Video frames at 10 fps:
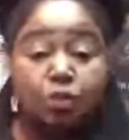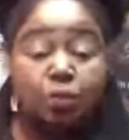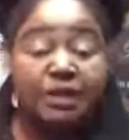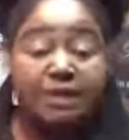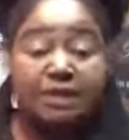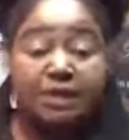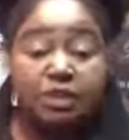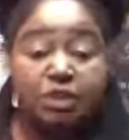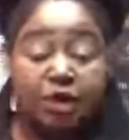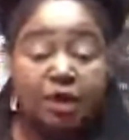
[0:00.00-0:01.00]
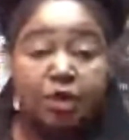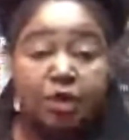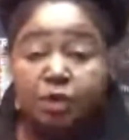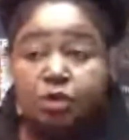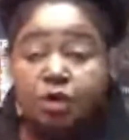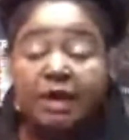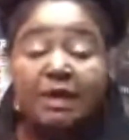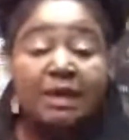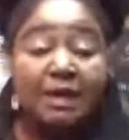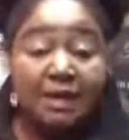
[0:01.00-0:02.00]
touches our hair, and blow drying
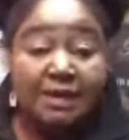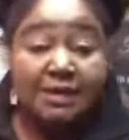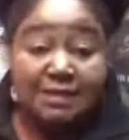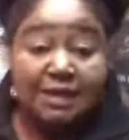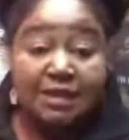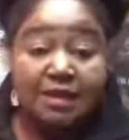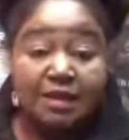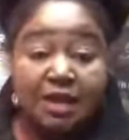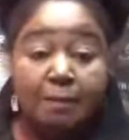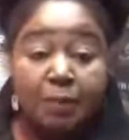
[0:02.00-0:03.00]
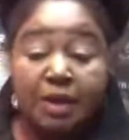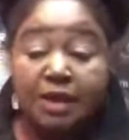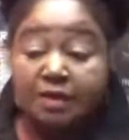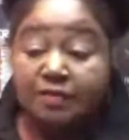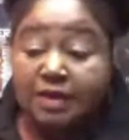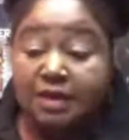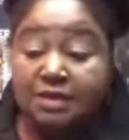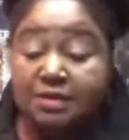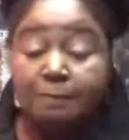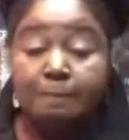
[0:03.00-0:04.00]
is under the umbrella of heat.
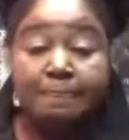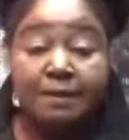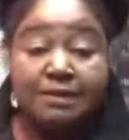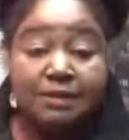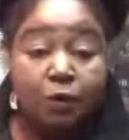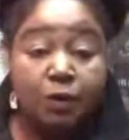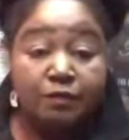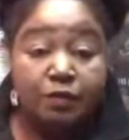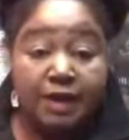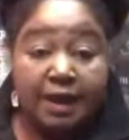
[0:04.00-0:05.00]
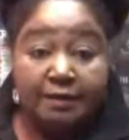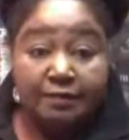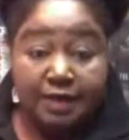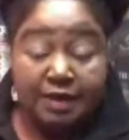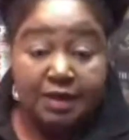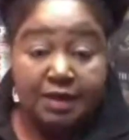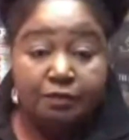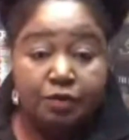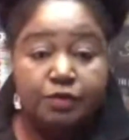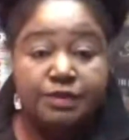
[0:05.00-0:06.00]
So if we have heat, if we're
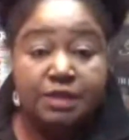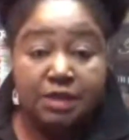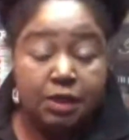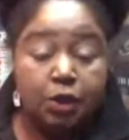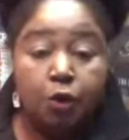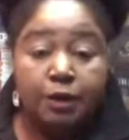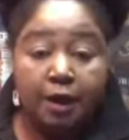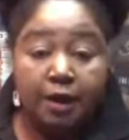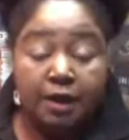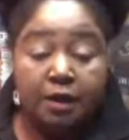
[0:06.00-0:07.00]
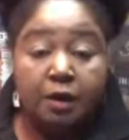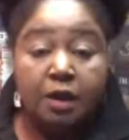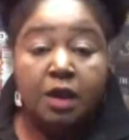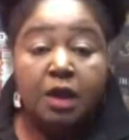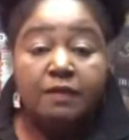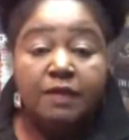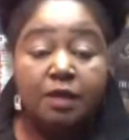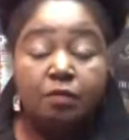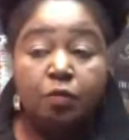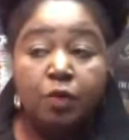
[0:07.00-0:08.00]
using heat on our hair, then
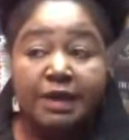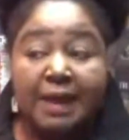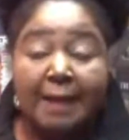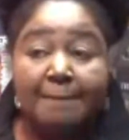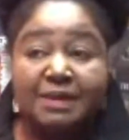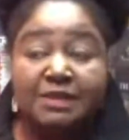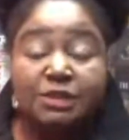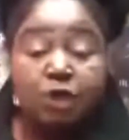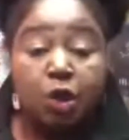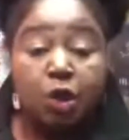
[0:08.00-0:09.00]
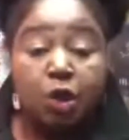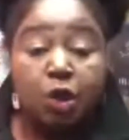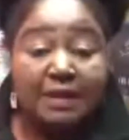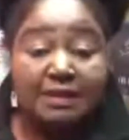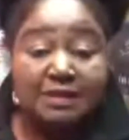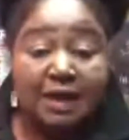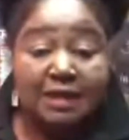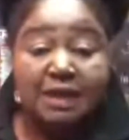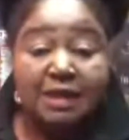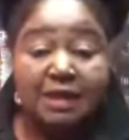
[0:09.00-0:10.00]
what happens on contact
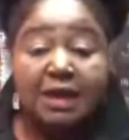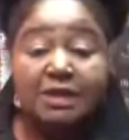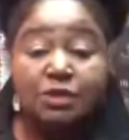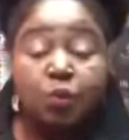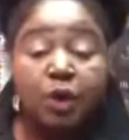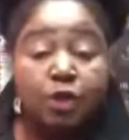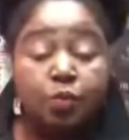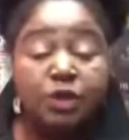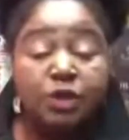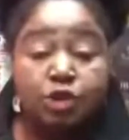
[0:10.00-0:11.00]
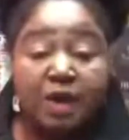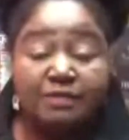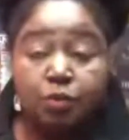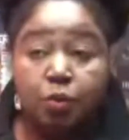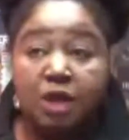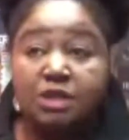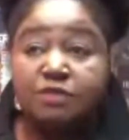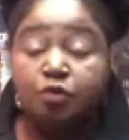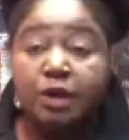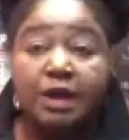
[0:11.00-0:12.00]
is what you have to watch
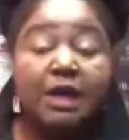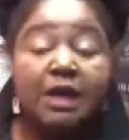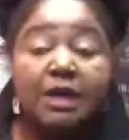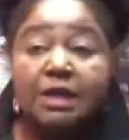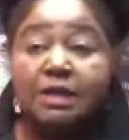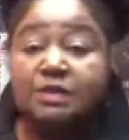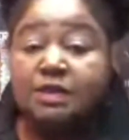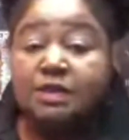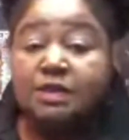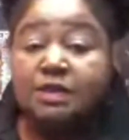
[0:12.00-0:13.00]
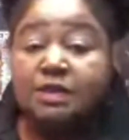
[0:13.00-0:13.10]
for. Some